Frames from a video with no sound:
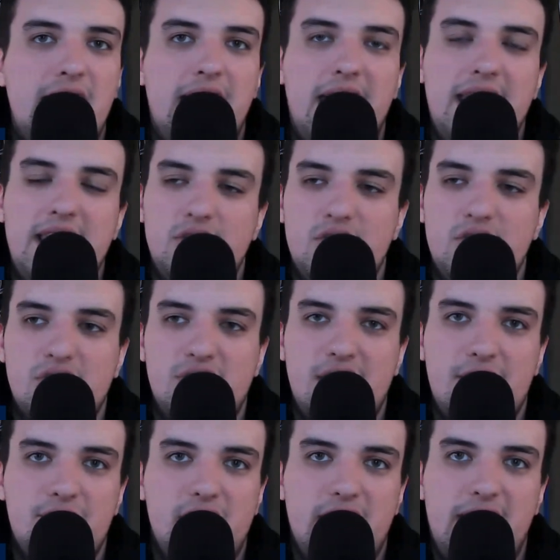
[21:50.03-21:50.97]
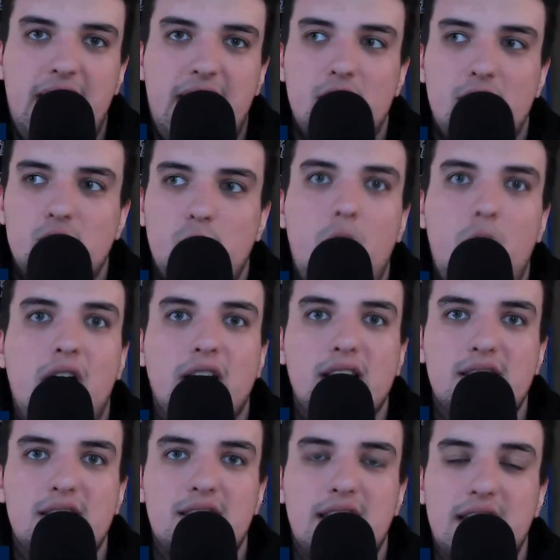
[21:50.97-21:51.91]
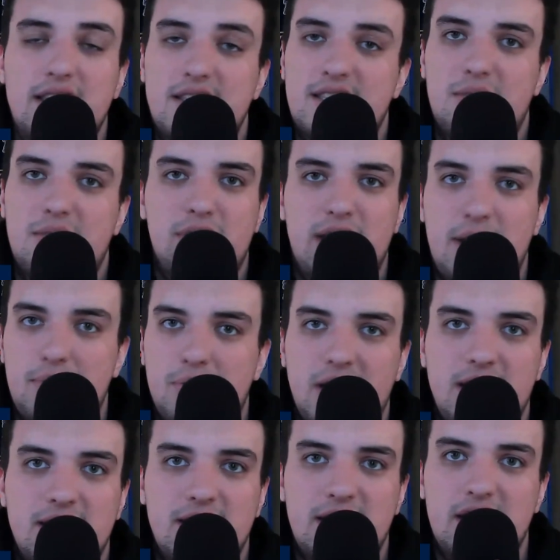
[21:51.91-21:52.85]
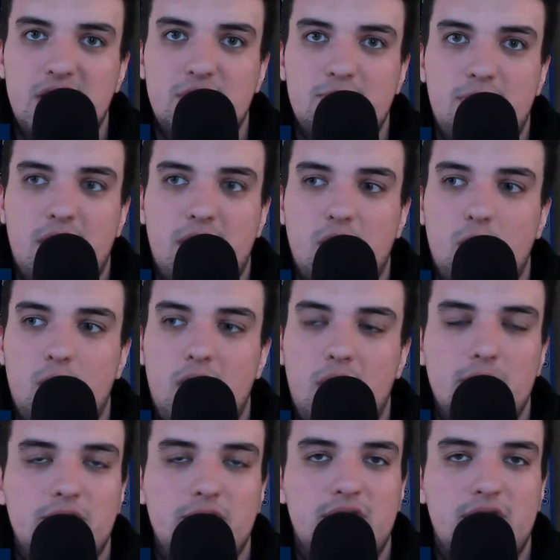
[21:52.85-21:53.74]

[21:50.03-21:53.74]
and he's just everything Harris wants in someone that plays into this park well.